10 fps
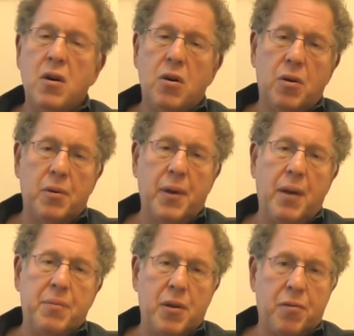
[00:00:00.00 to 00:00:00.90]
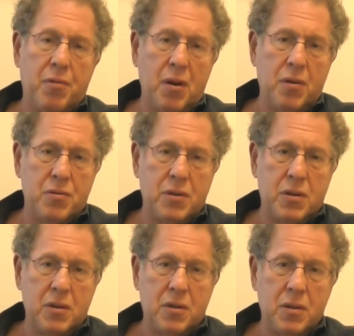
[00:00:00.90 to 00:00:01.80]
all the way up to 300
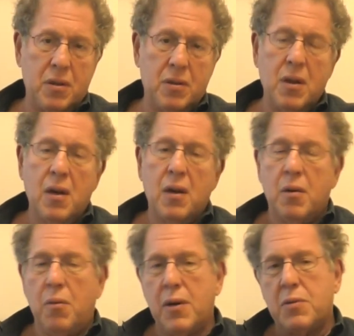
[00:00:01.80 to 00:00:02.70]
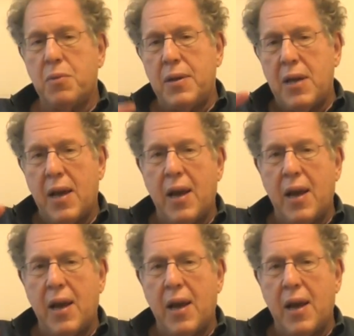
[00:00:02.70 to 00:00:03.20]
cc's. Once we take